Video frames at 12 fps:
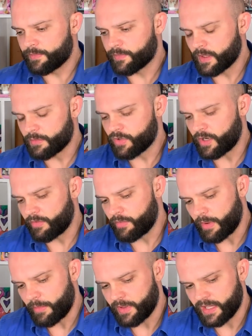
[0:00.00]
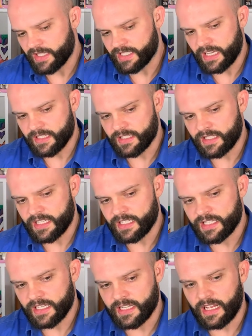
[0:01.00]
I'm trying to remember the exact
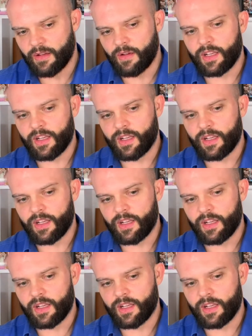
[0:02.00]
statistics now.